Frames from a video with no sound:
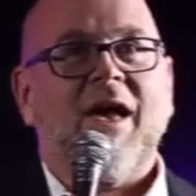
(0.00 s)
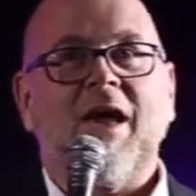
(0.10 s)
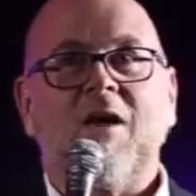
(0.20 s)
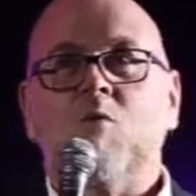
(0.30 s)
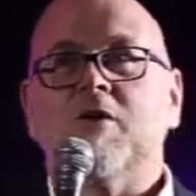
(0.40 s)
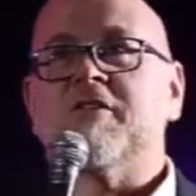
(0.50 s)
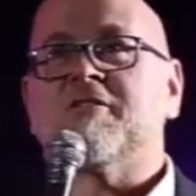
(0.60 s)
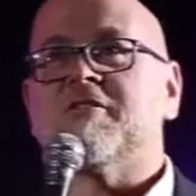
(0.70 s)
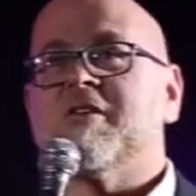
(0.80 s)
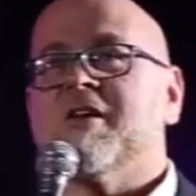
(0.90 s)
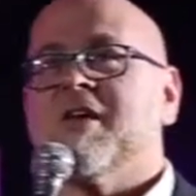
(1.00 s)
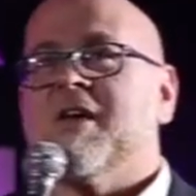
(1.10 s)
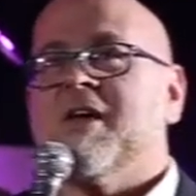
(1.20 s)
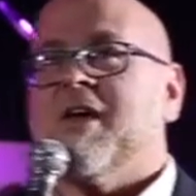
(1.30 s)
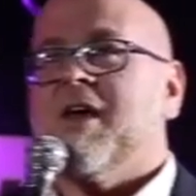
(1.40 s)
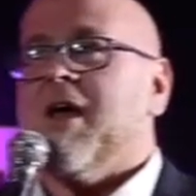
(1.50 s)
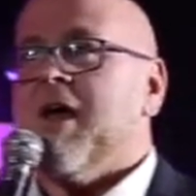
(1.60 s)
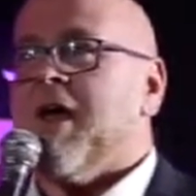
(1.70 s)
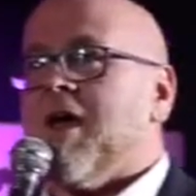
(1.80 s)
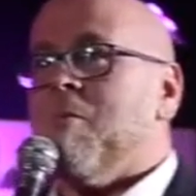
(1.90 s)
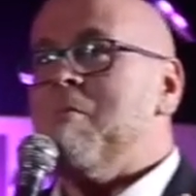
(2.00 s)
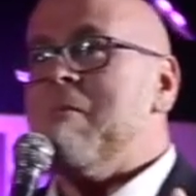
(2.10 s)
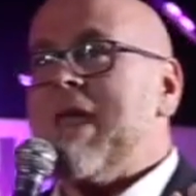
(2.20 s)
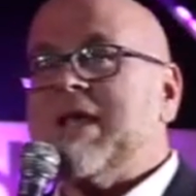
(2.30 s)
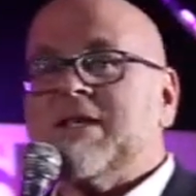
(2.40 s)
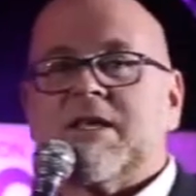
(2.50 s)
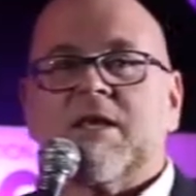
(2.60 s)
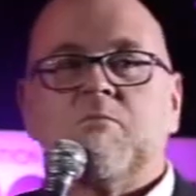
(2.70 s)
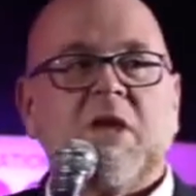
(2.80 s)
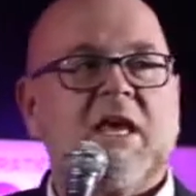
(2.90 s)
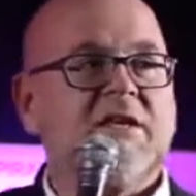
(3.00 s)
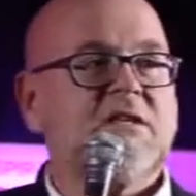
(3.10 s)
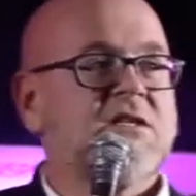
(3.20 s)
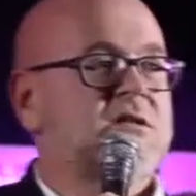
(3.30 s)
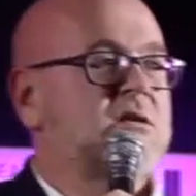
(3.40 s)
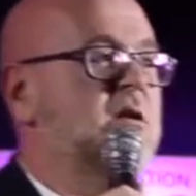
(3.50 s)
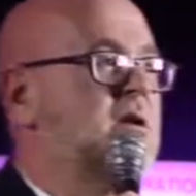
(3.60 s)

And when this amazing piece,